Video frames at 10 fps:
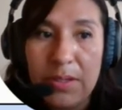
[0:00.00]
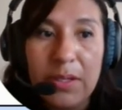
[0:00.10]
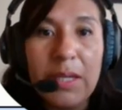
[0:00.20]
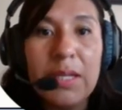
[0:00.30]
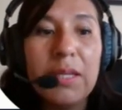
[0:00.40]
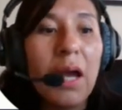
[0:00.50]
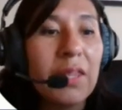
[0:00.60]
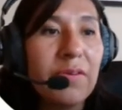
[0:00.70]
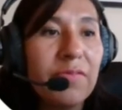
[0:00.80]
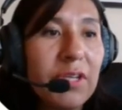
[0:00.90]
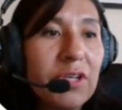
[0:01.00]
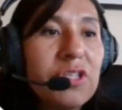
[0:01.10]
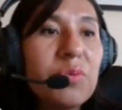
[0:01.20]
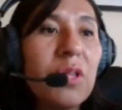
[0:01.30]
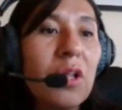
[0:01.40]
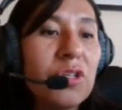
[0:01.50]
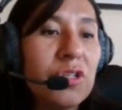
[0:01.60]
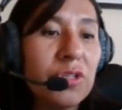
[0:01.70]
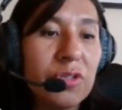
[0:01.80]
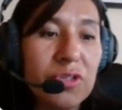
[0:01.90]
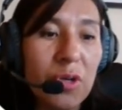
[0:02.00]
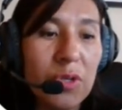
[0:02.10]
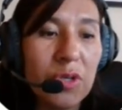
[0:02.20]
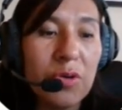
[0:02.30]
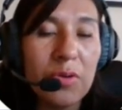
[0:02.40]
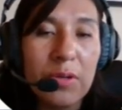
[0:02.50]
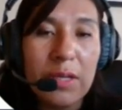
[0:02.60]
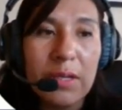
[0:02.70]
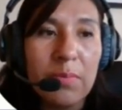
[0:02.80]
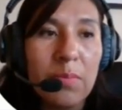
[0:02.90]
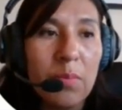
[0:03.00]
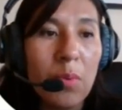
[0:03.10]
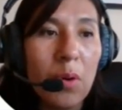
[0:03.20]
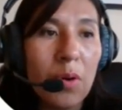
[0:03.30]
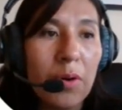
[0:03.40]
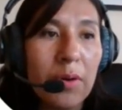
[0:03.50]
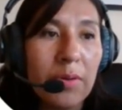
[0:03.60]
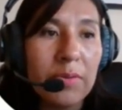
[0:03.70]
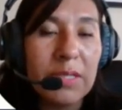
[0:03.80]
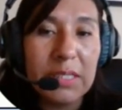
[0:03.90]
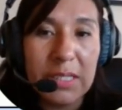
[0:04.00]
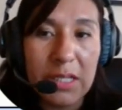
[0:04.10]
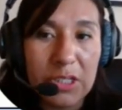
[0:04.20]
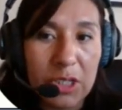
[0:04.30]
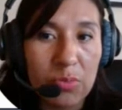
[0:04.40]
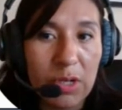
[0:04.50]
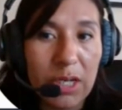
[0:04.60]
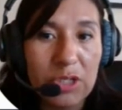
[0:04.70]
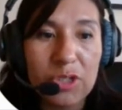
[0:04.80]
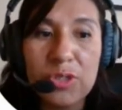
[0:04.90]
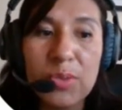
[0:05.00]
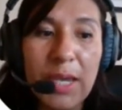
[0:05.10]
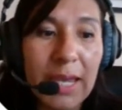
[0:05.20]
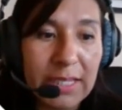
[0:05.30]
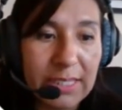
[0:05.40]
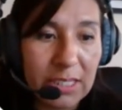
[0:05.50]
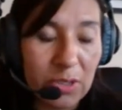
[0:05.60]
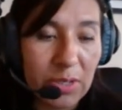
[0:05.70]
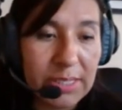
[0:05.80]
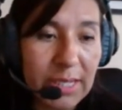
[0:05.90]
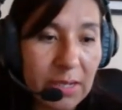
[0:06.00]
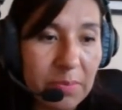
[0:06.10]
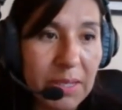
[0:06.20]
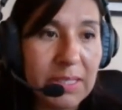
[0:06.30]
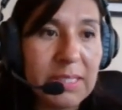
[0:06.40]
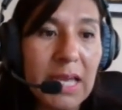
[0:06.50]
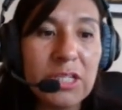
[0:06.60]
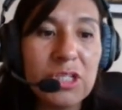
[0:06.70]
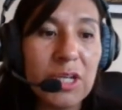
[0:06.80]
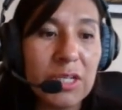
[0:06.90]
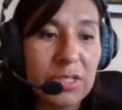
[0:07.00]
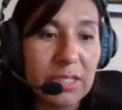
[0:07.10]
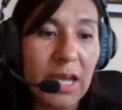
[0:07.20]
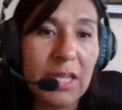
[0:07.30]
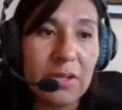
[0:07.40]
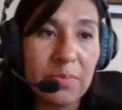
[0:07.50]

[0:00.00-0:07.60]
In other videos, we'll also show you more details in relation to editing your assignments and changing other